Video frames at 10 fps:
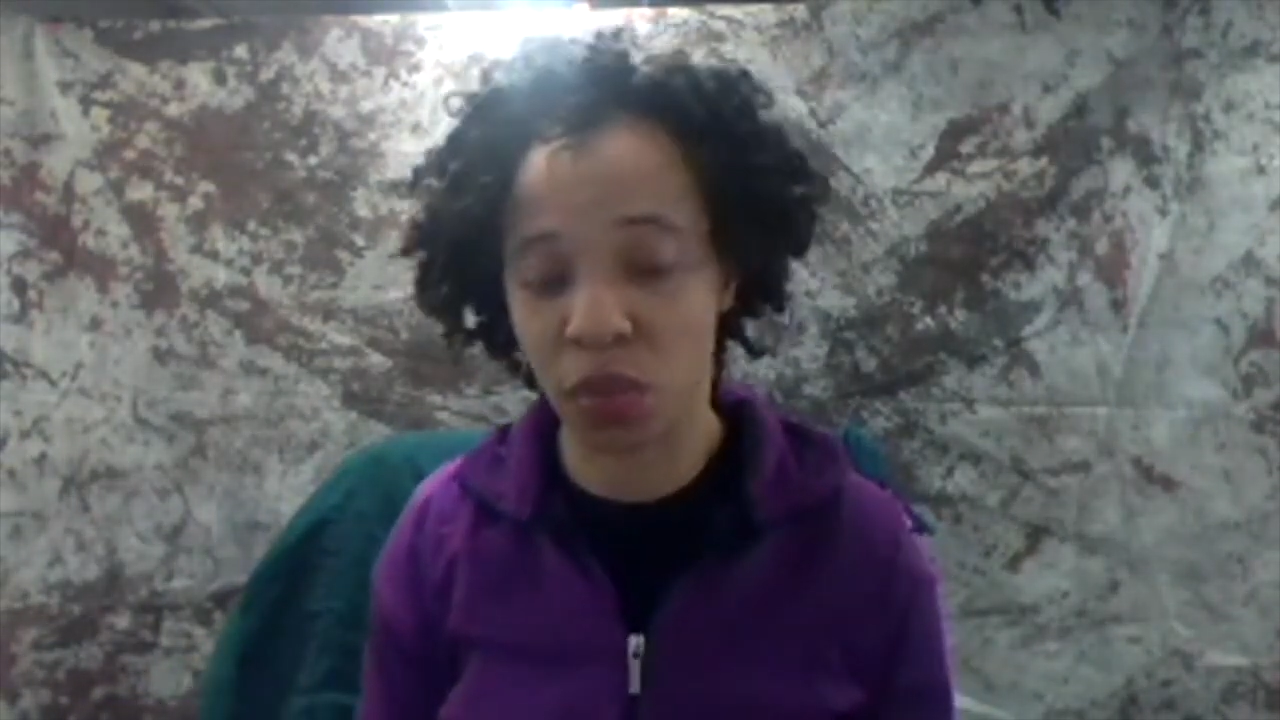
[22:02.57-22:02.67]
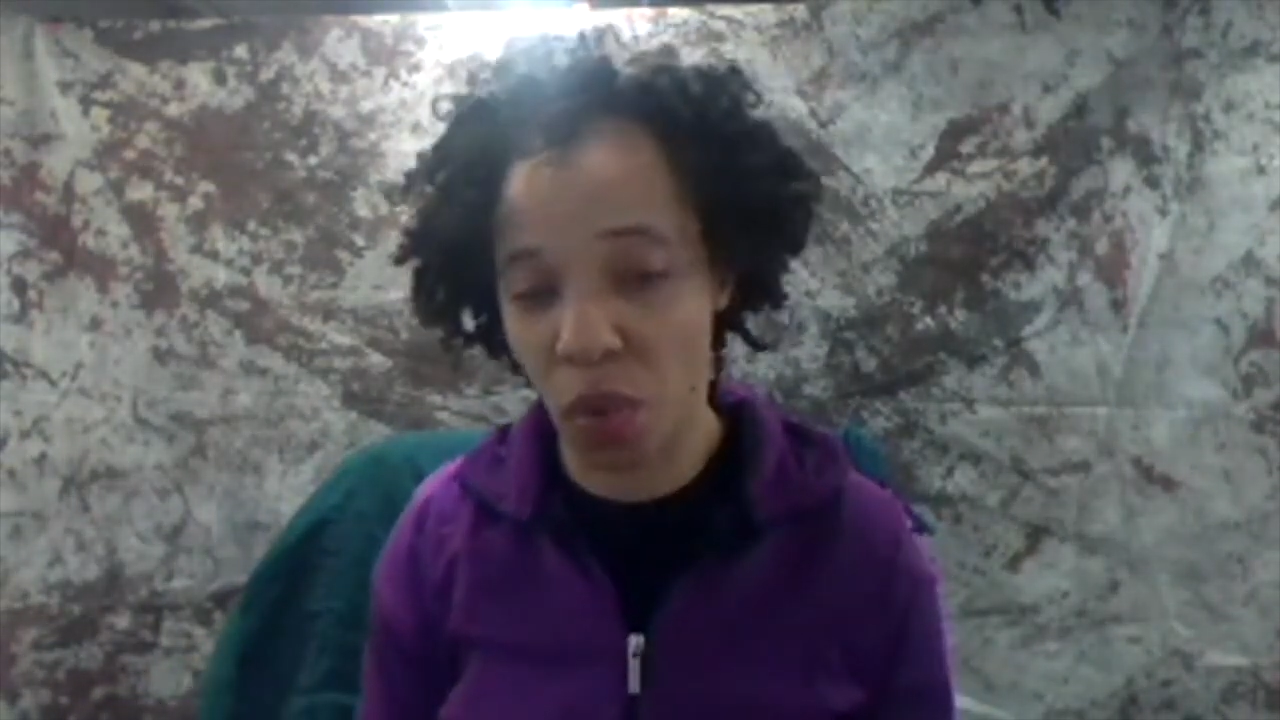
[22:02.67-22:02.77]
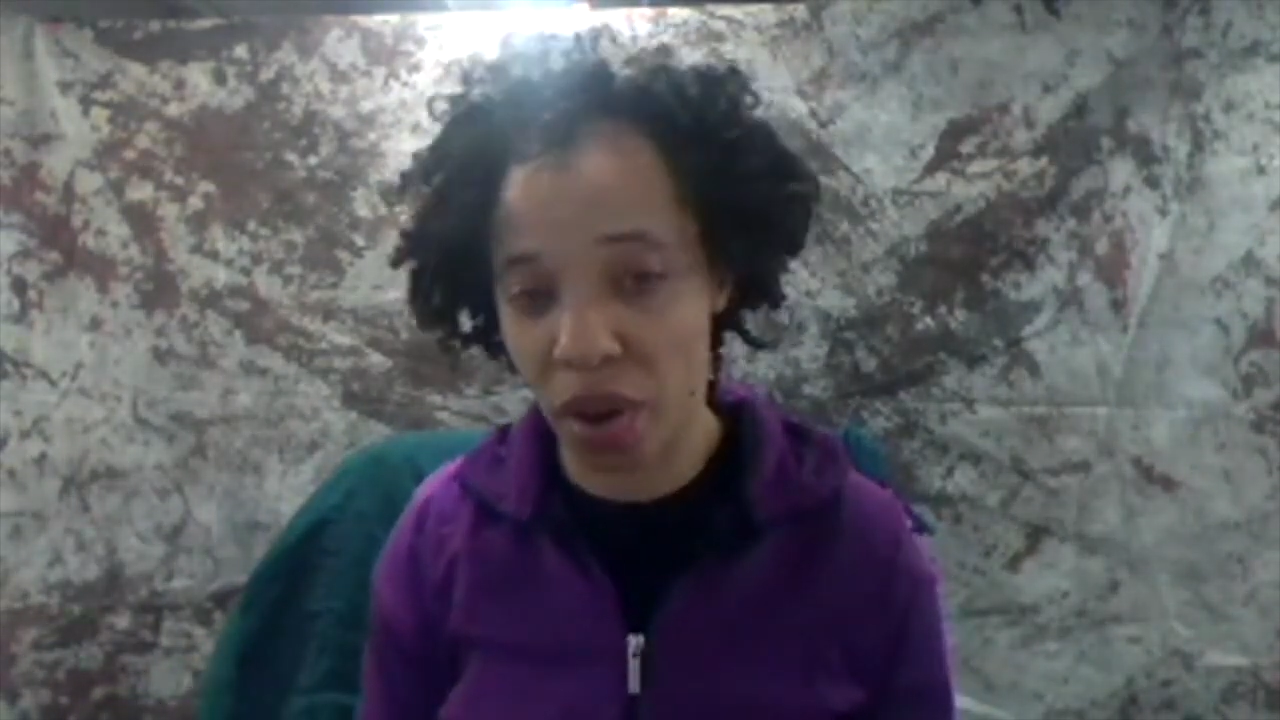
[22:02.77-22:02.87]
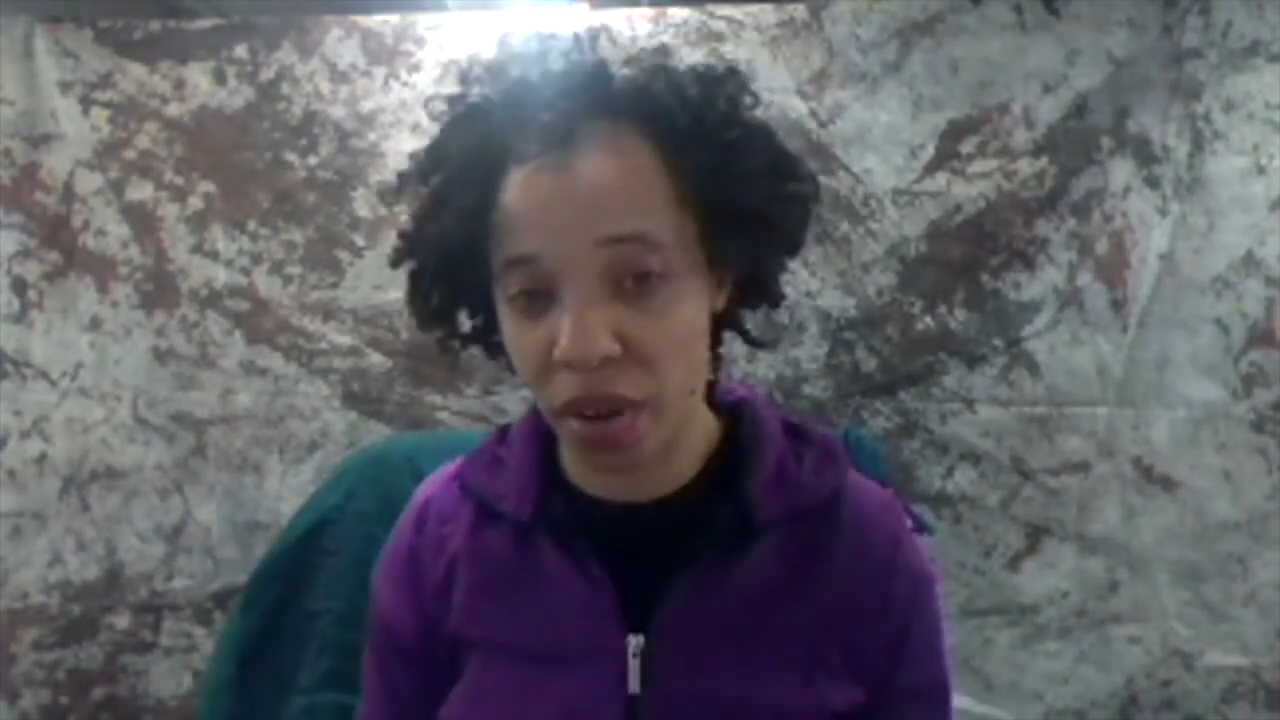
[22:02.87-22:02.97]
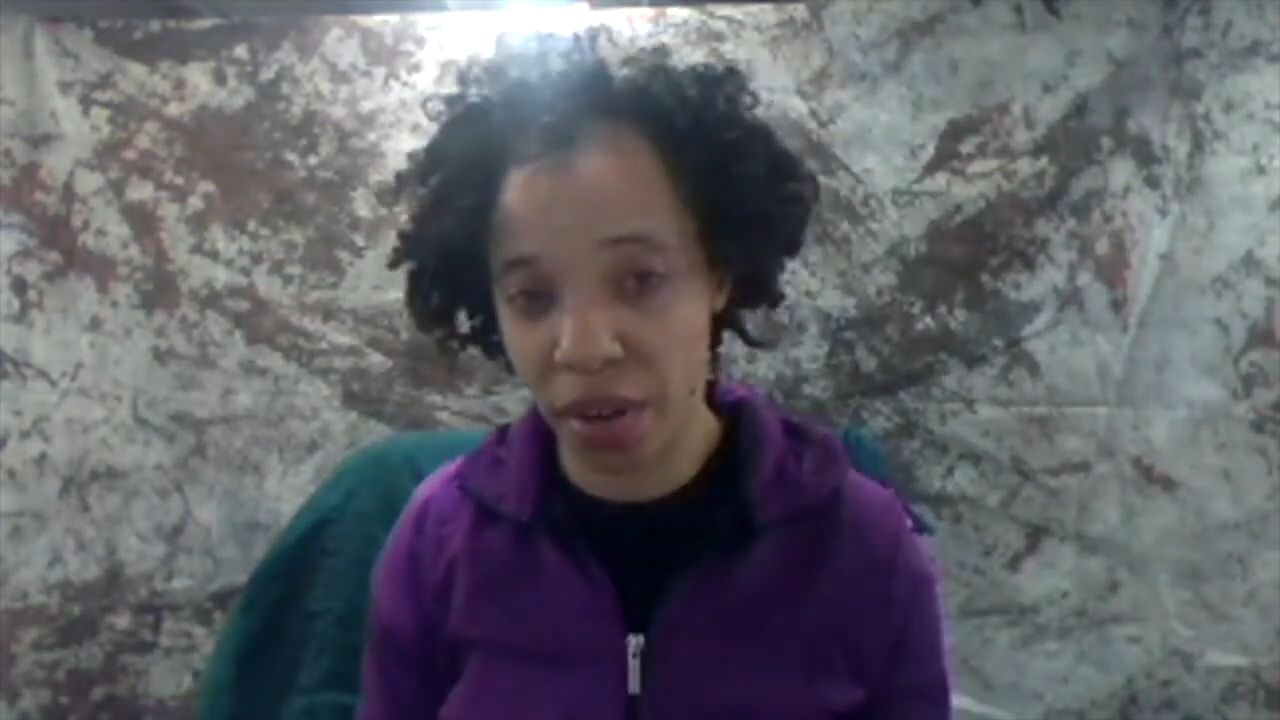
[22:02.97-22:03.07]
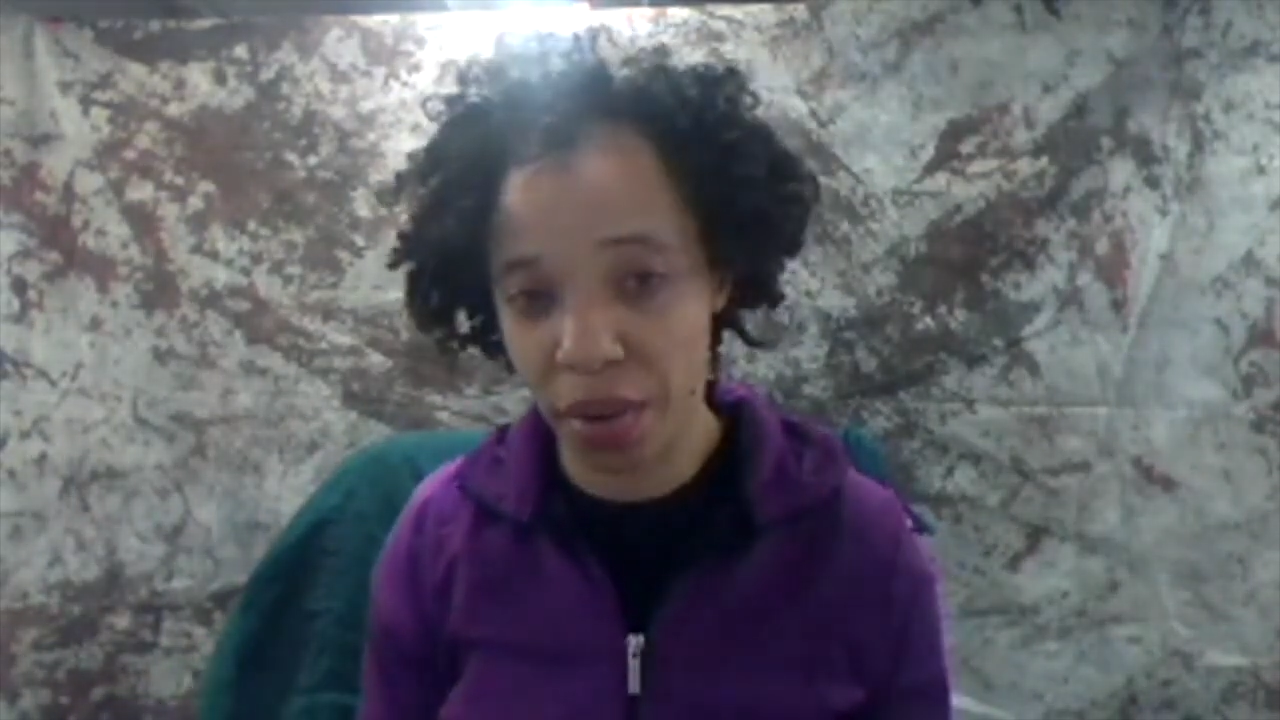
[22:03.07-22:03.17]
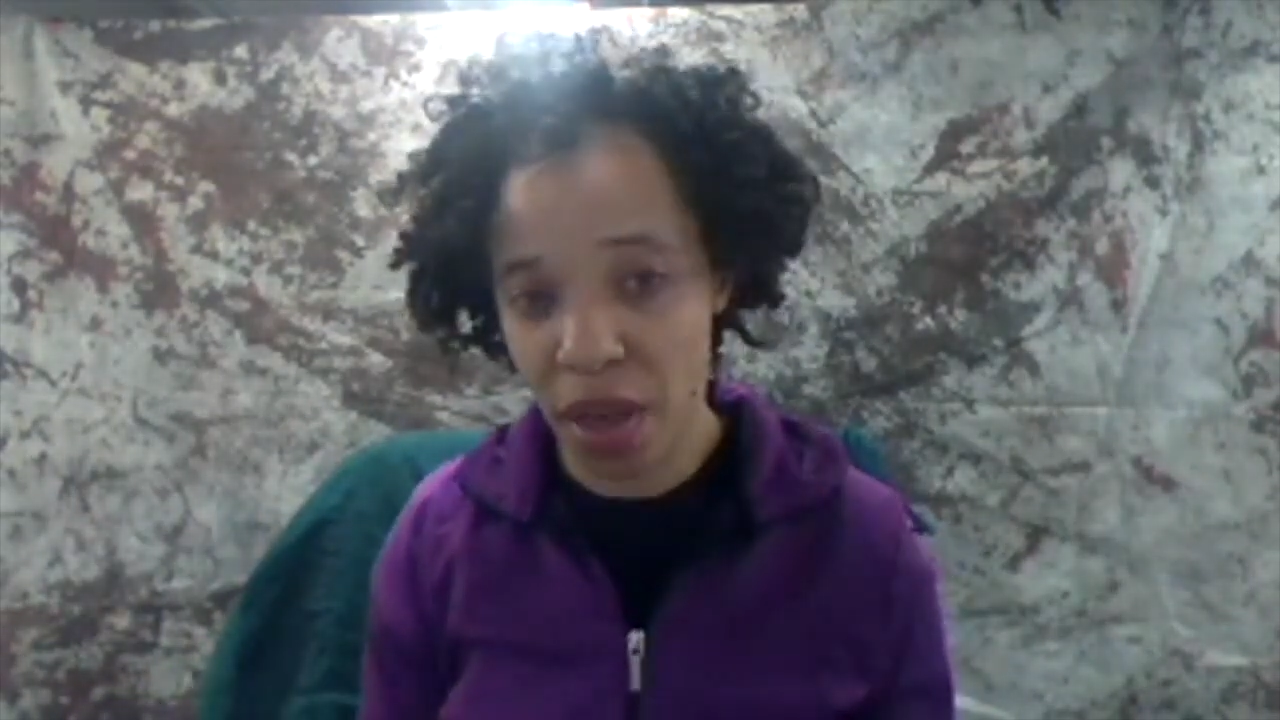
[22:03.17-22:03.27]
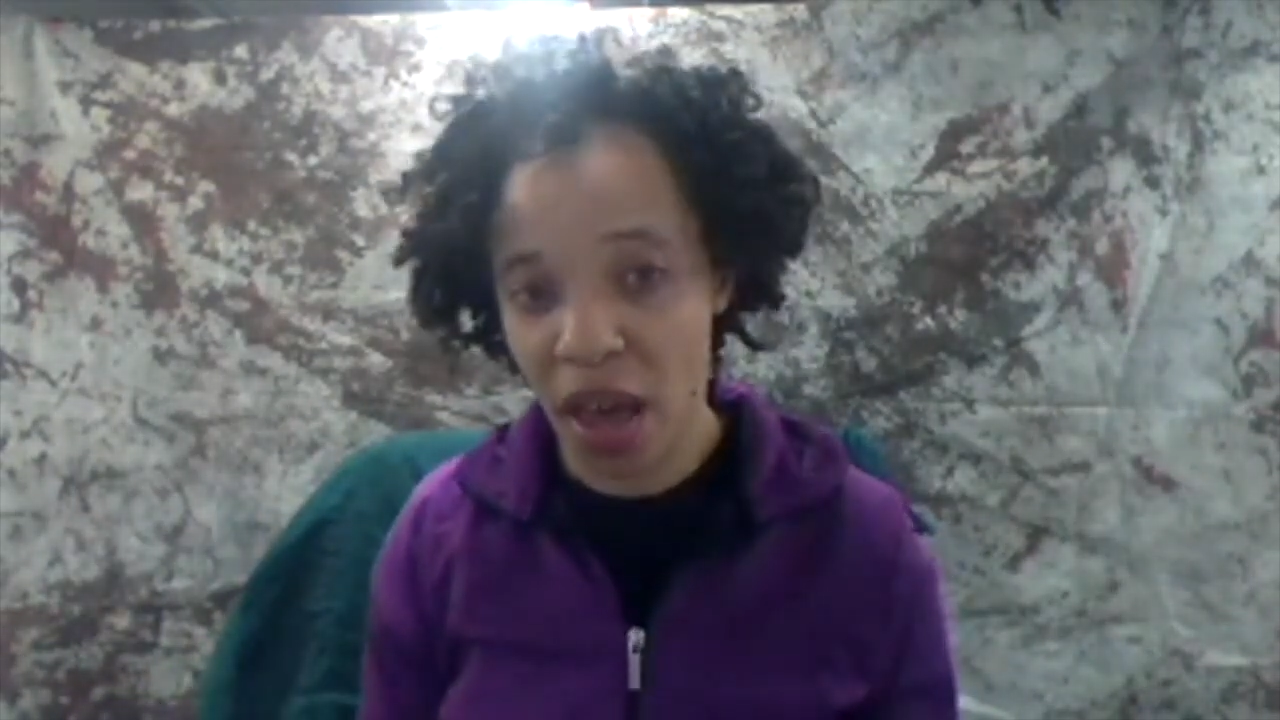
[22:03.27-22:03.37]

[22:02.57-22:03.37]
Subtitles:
water.